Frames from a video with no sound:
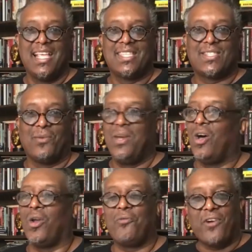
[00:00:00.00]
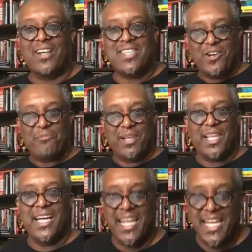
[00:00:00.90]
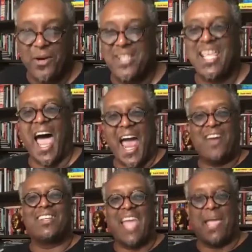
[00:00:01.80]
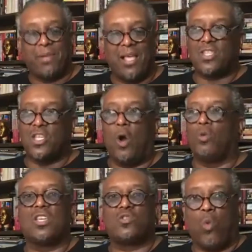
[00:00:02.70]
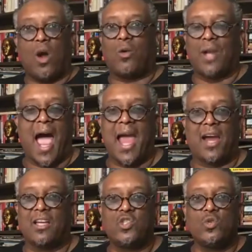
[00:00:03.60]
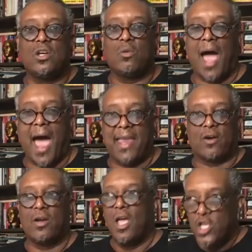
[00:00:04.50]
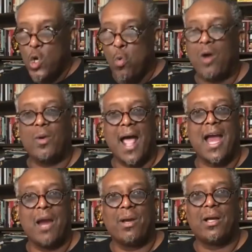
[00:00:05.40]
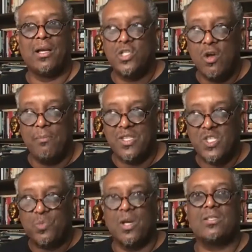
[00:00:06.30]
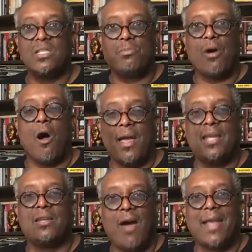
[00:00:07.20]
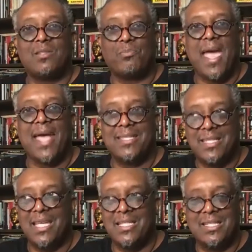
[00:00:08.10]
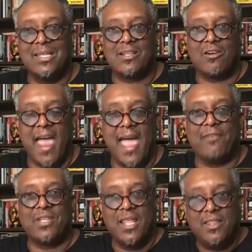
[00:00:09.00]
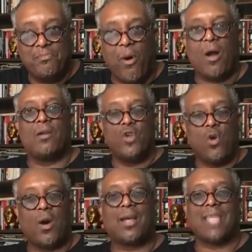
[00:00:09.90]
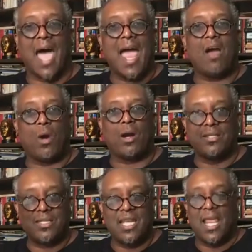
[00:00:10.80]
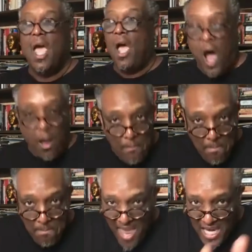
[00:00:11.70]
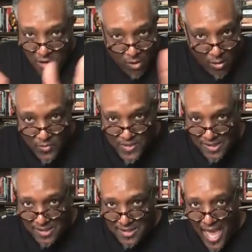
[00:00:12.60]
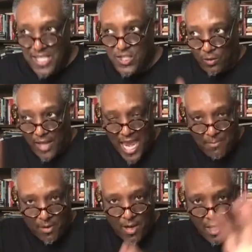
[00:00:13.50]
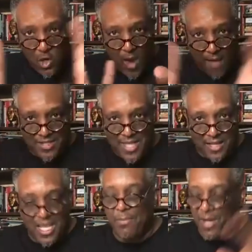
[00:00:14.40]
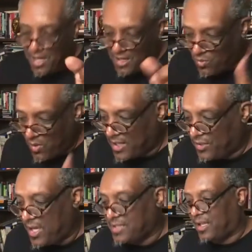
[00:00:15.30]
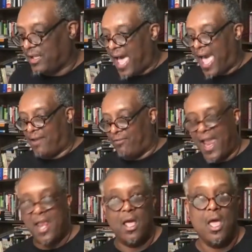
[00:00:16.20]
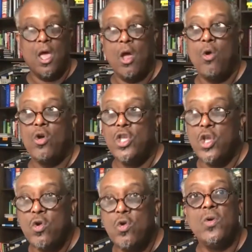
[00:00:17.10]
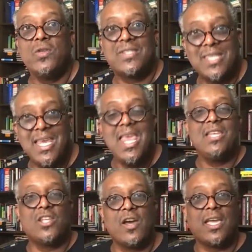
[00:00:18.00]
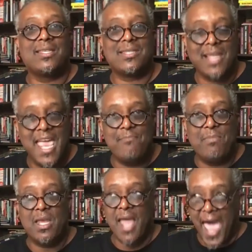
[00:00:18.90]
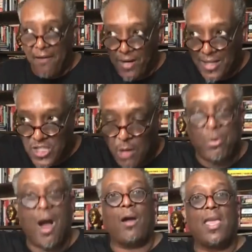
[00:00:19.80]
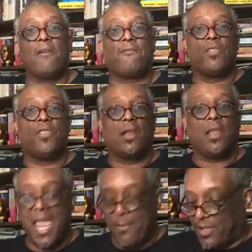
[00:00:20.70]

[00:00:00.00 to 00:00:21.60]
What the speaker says: So we know the function of blood. In other words, iron is like blood. So you don't just work with iron because you're good with iron. You work with iron because you have been spiritually brought in the rites of passage into this craft. And part of your work as an iron worker is connected many roles in society. So labor, have this kind of thing. But here's where the things collide, right? You see, during enslavement, Africans are brought here for their labor.